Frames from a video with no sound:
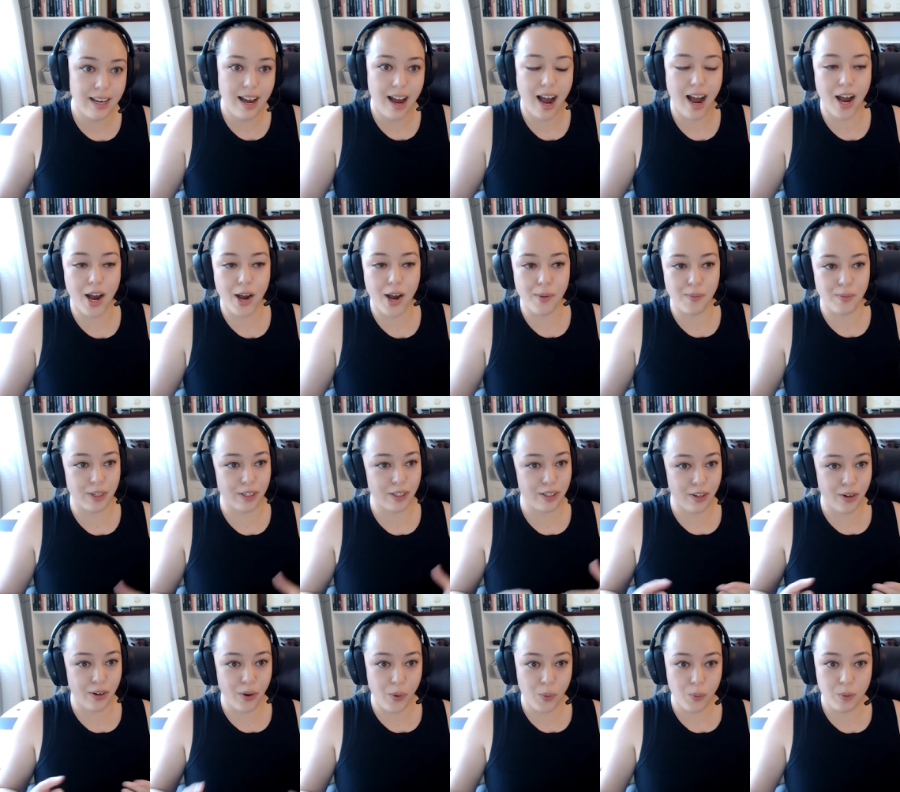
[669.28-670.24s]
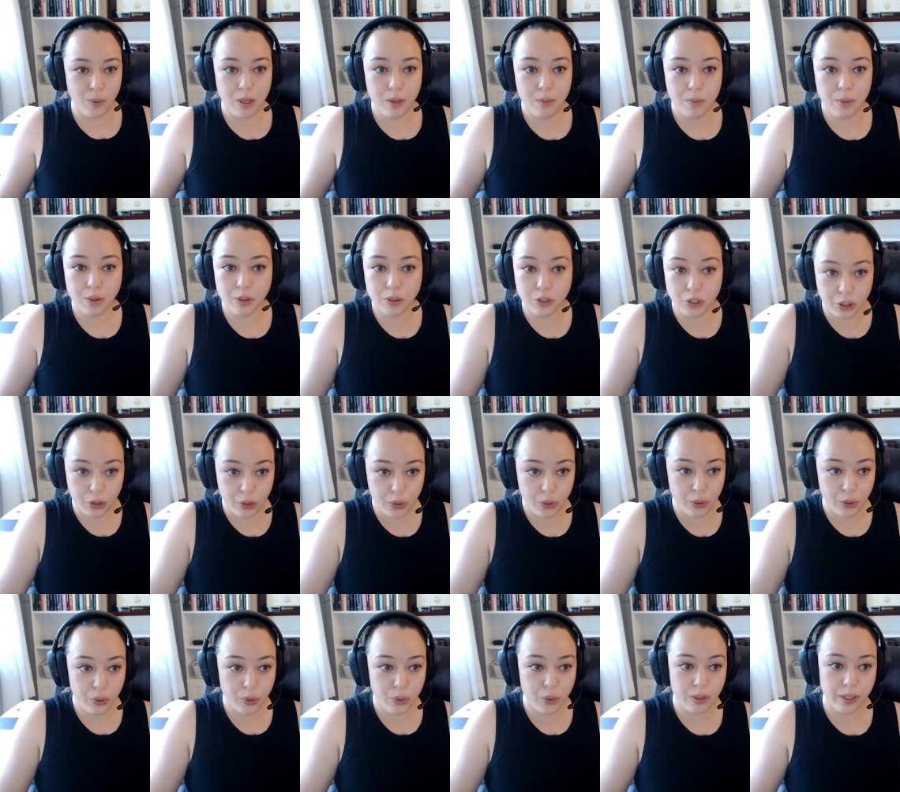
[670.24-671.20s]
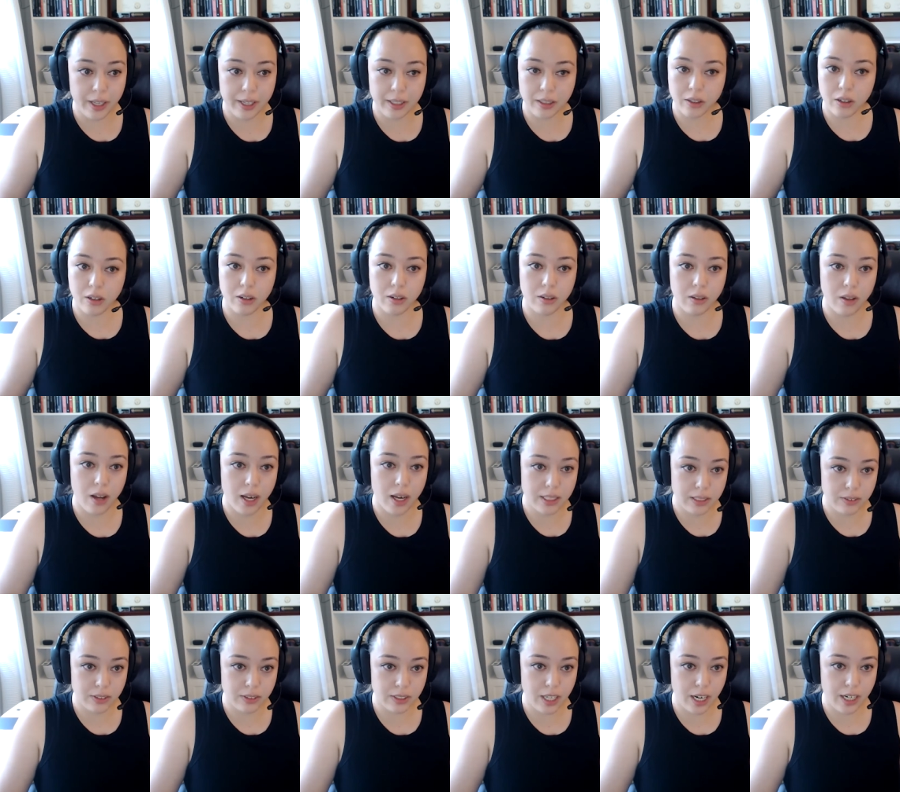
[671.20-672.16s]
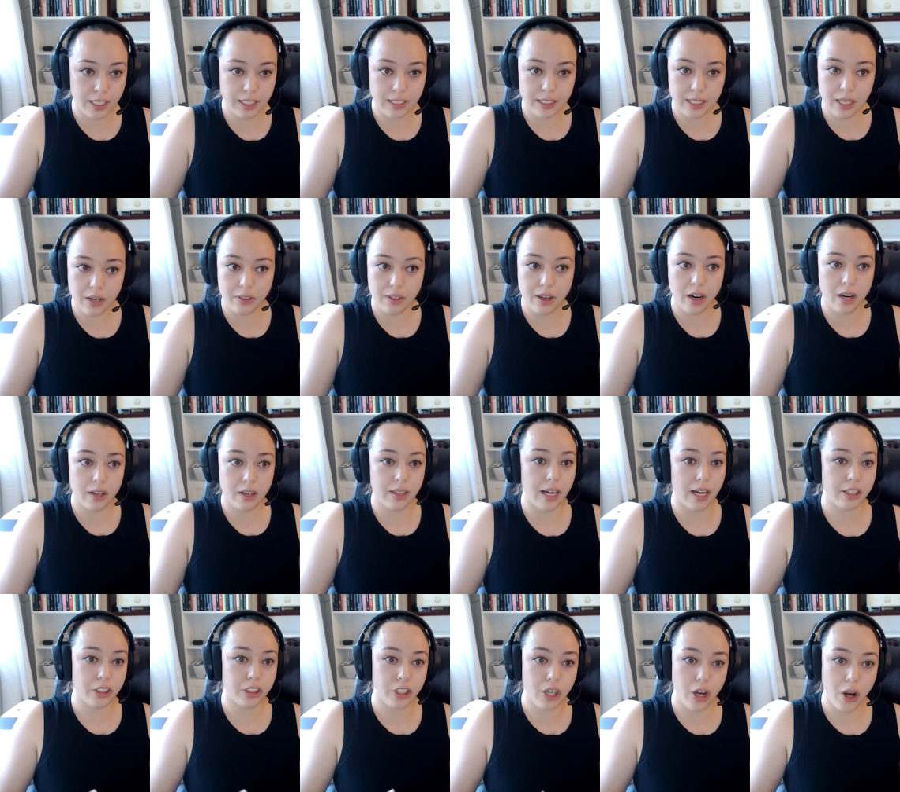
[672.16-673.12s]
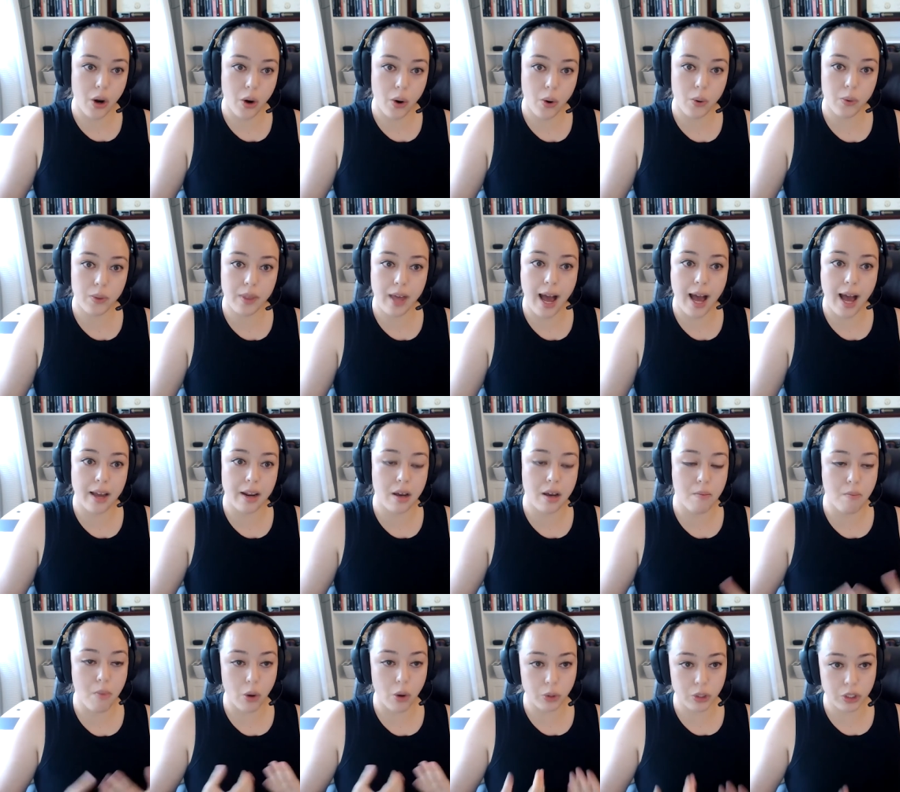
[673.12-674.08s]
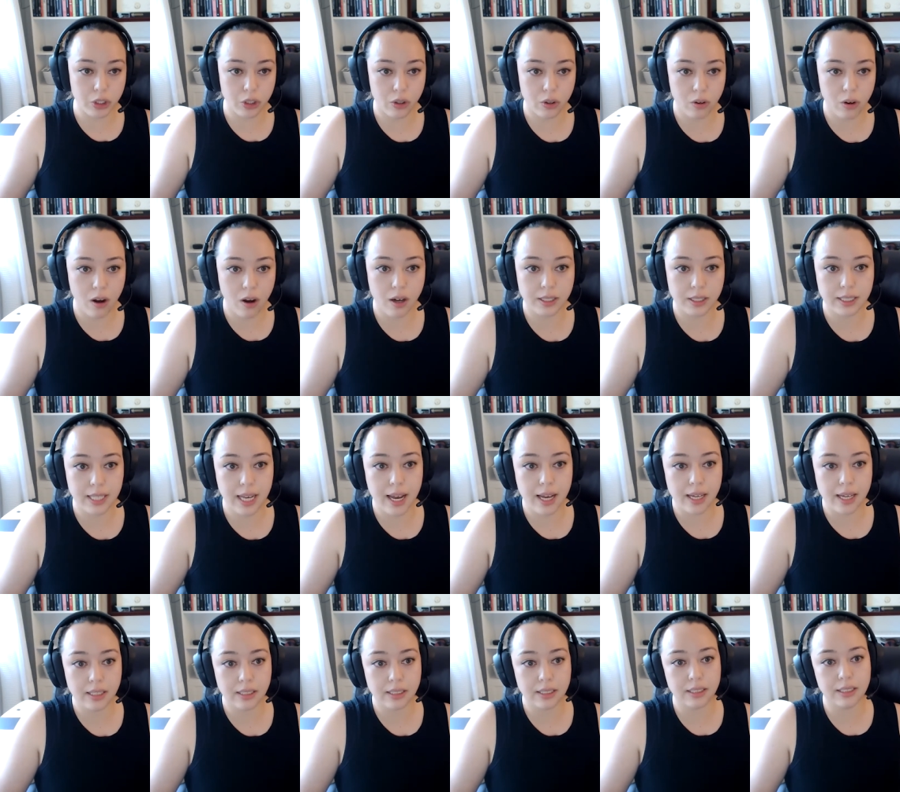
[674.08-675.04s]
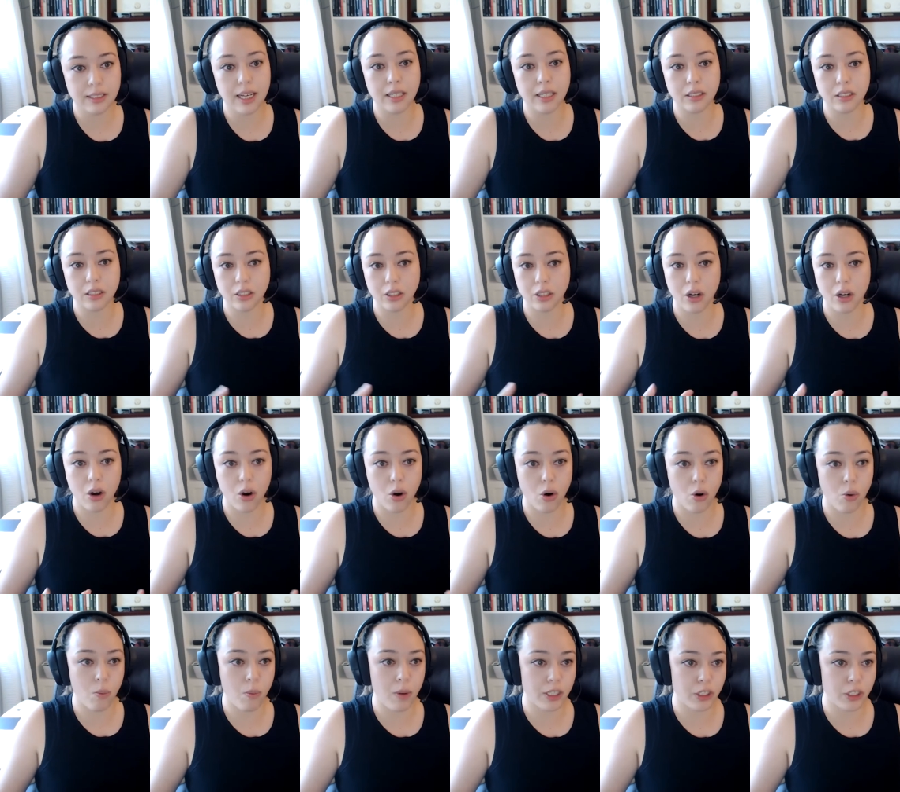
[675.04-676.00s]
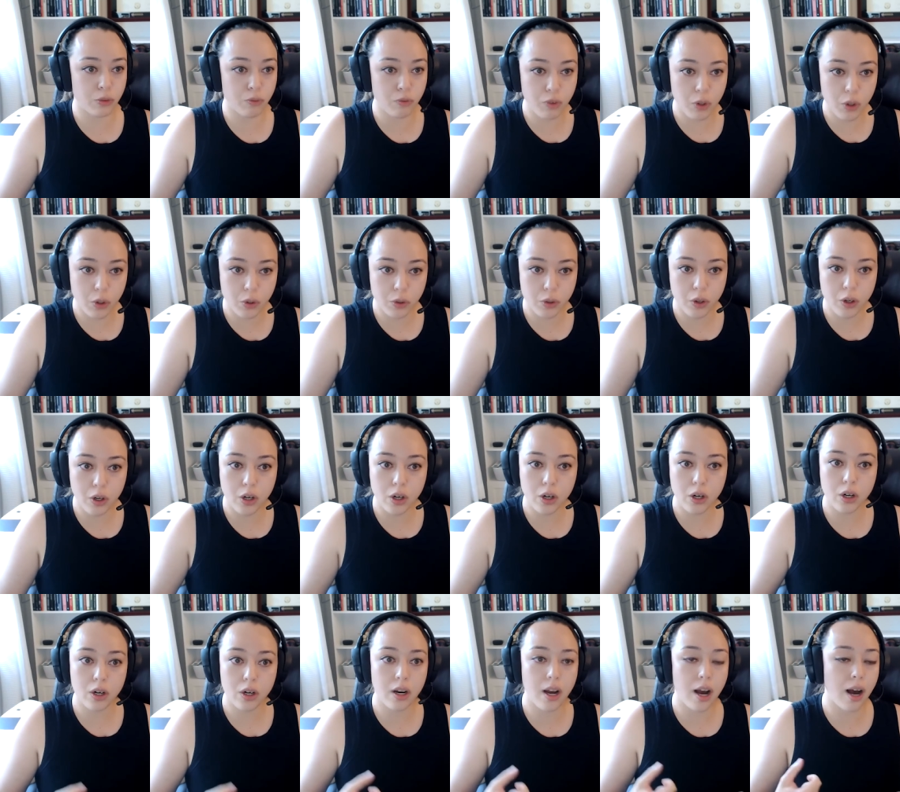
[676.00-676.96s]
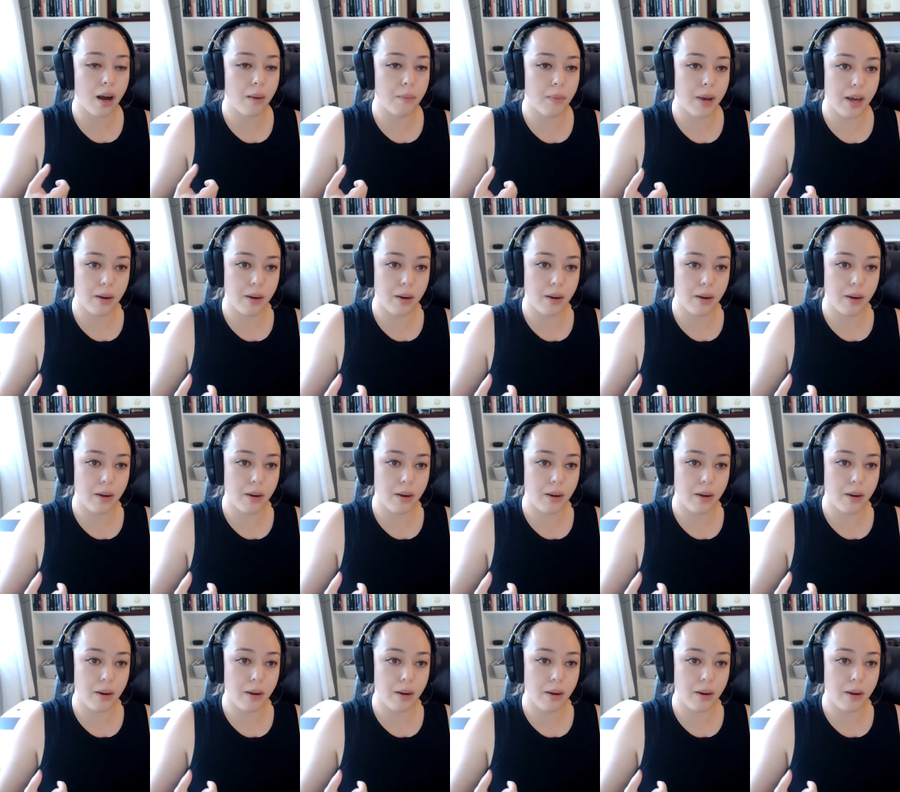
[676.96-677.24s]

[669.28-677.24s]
Um, you know, people do, like, there are lots of studies out there that show that emotional content tends to go much further um,